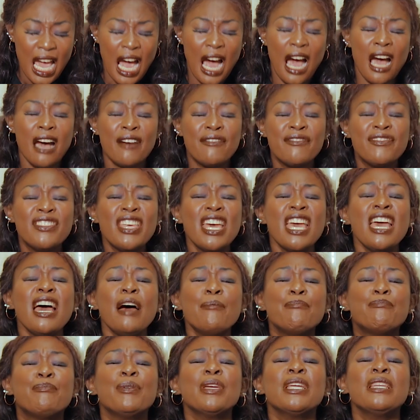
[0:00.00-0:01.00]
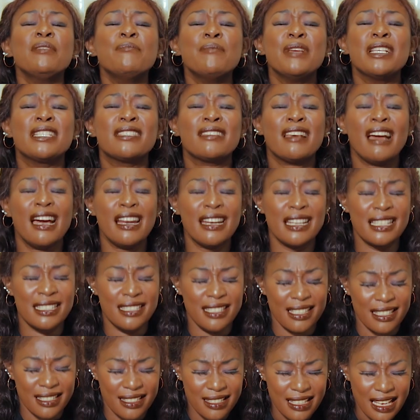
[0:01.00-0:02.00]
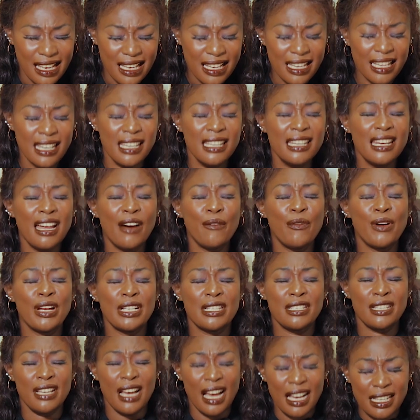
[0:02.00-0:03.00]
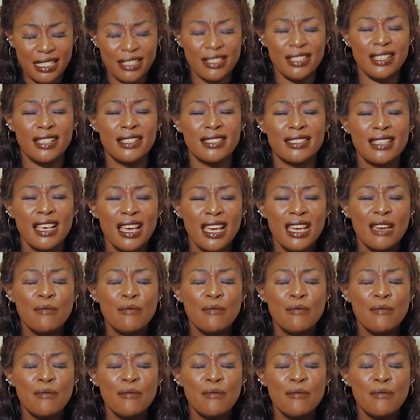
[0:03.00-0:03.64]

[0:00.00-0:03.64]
Have there been miscarriages in our churches?